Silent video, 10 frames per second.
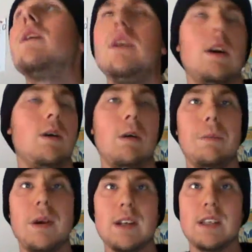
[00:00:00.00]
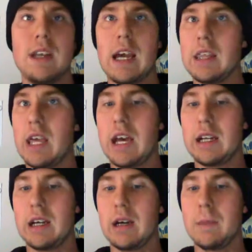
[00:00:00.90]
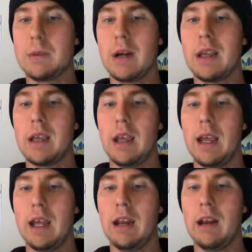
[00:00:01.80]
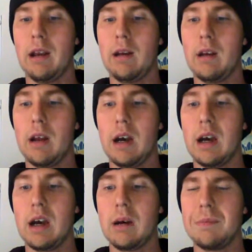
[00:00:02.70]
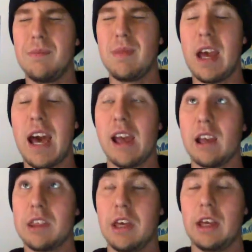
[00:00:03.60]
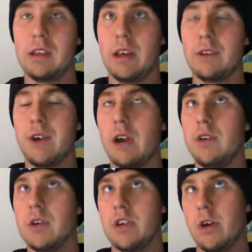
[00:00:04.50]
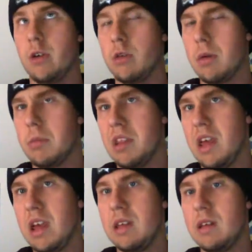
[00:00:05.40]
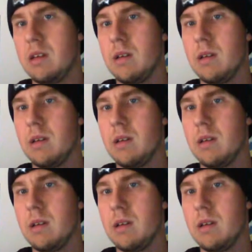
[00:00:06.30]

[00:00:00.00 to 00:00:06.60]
PSN had that break-in hack thing, 5 years ago. You remember that?